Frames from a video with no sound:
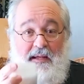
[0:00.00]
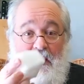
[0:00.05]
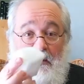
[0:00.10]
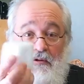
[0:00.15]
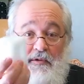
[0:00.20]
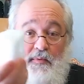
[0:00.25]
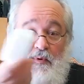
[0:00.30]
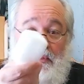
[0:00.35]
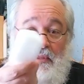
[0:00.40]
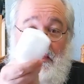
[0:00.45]

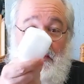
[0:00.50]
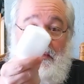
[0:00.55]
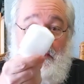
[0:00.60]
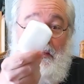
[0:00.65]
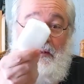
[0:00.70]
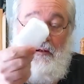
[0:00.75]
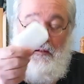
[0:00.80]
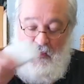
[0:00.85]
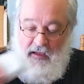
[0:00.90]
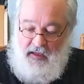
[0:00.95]
Here's what these
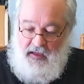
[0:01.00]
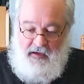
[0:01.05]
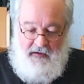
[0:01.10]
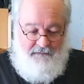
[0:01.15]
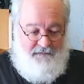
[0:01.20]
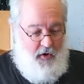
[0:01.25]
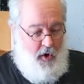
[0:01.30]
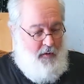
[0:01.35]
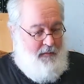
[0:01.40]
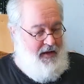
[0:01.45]
little
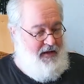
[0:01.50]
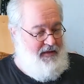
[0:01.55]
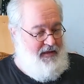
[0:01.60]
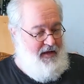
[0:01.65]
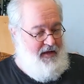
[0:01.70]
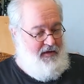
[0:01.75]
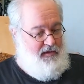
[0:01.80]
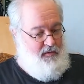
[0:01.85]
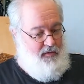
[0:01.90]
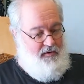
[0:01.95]
foamy
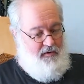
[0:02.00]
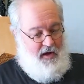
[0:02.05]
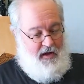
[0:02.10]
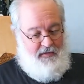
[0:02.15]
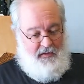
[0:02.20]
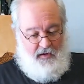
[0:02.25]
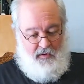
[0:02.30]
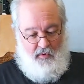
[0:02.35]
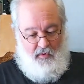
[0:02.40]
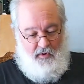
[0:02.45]
things were on
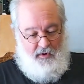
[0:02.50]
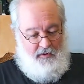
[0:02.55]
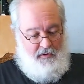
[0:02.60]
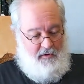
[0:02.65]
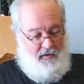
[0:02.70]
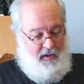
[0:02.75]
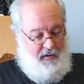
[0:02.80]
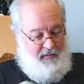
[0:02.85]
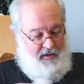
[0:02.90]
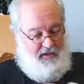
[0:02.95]
the
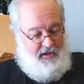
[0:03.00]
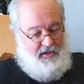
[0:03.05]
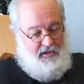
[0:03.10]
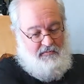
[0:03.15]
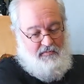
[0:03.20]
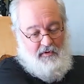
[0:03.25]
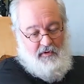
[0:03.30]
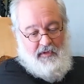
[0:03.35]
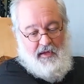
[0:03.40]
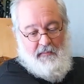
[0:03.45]
corner. Let me just
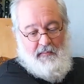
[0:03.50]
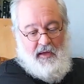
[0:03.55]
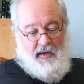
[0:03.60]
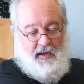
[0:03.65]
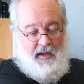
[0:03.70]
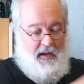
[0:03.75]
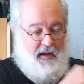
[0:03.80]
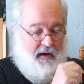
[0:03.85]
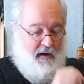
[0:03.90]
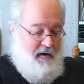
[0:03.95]
throw them in
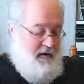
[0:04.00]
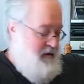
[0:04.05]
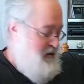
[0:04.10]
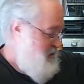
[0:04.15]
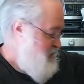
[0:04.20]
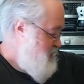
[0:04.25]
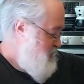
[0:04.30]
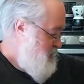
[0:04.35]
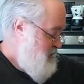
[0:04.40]
here.